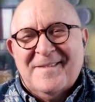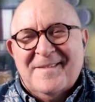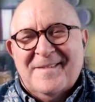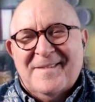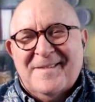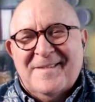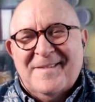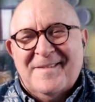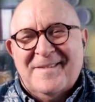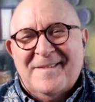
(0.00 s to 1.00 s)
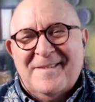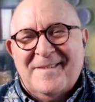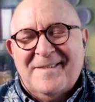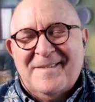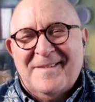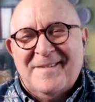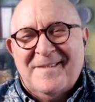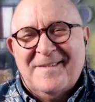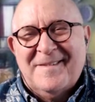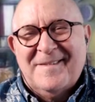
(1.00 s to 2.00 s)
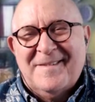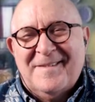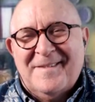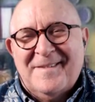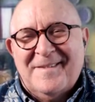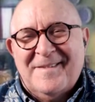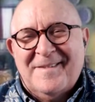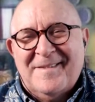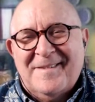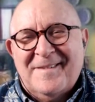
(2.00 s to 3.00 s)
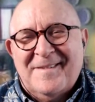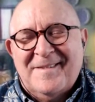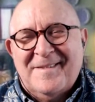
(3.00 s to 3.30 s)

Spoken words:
[no speech]